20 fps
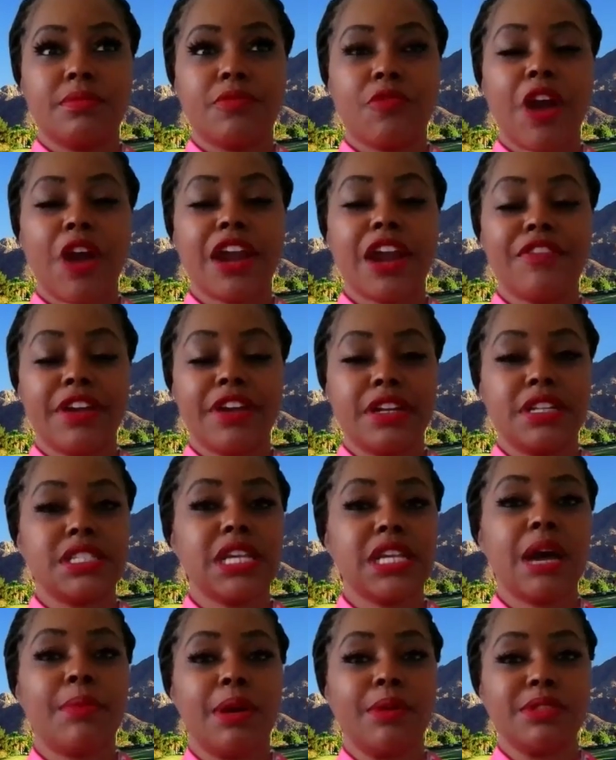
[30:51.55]
right around
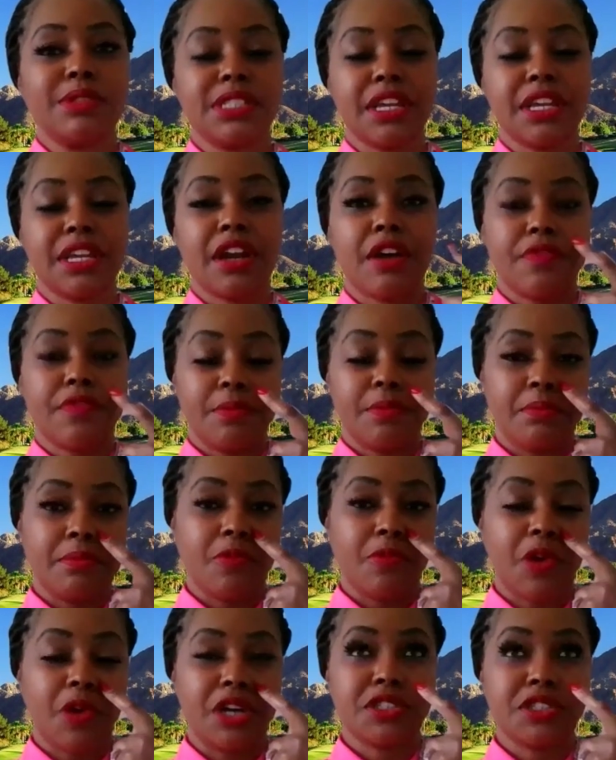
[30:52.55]
the time I was laid off
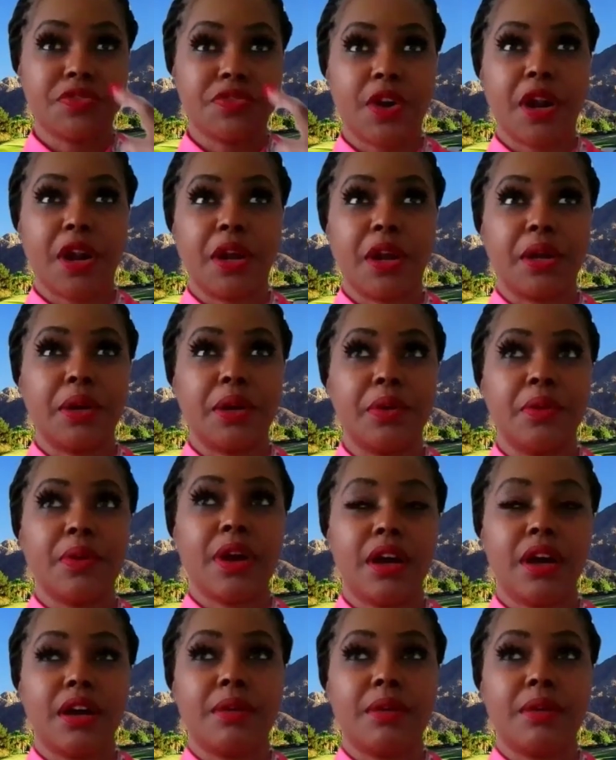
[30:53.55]
from Wells Fargo.